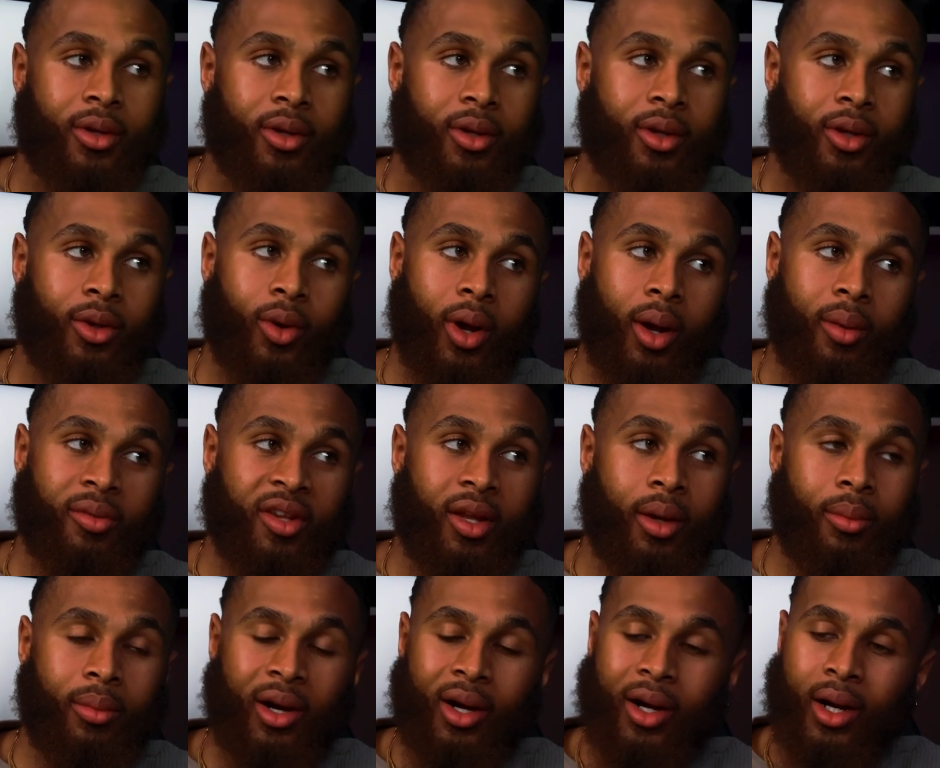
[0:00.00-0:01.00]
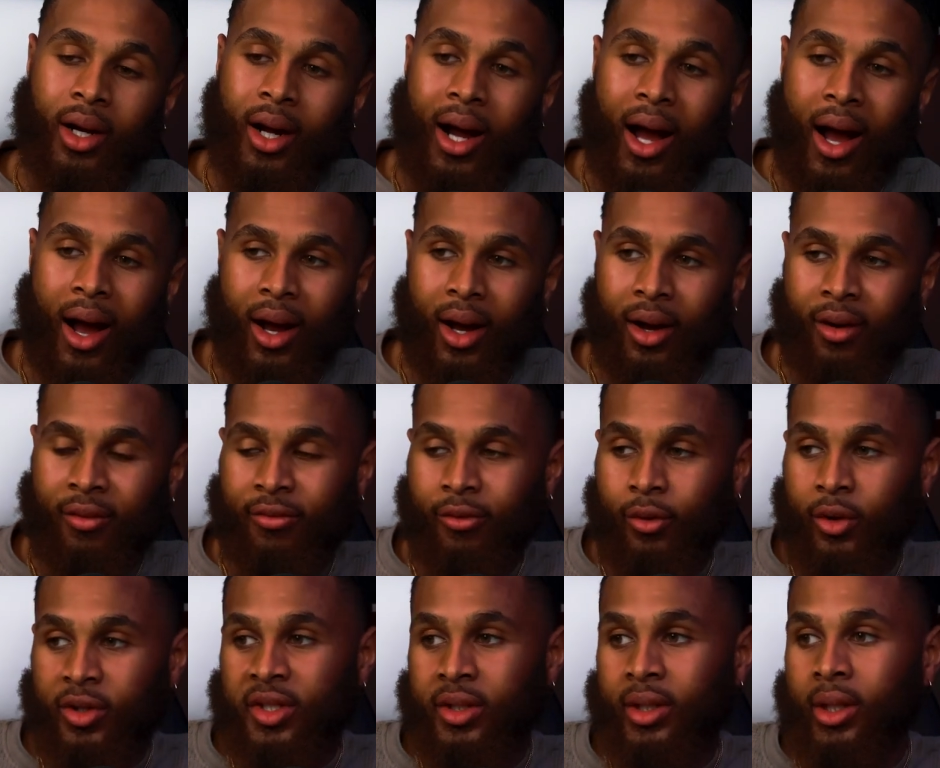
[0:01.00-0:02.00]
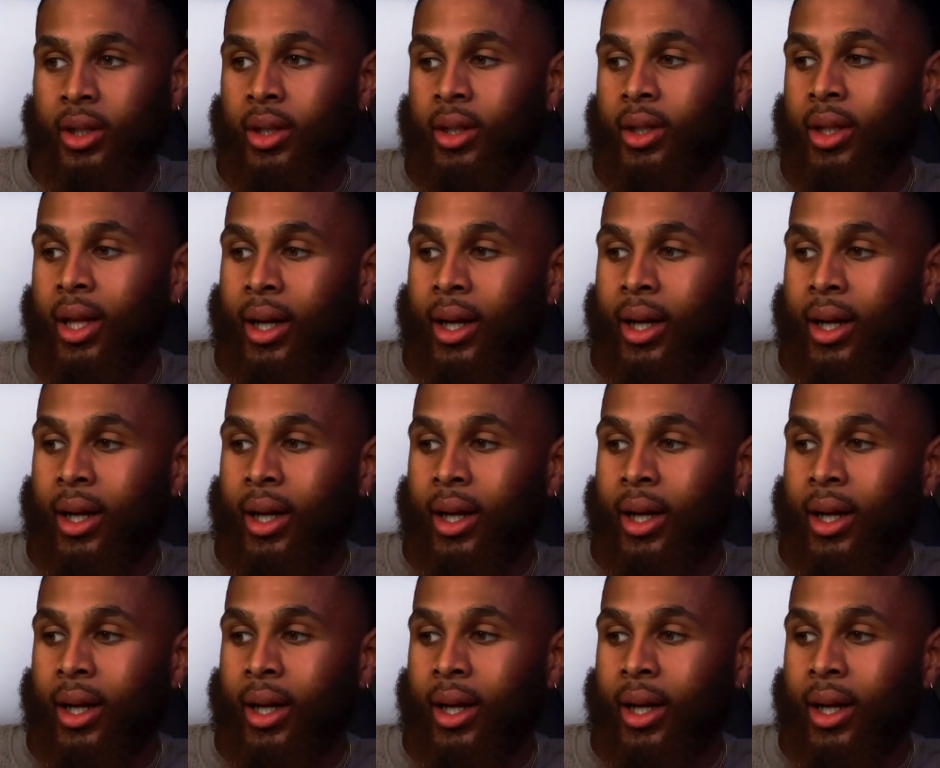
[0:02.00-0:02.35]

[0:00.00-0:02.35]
You know what I'm saying? But unfortunately,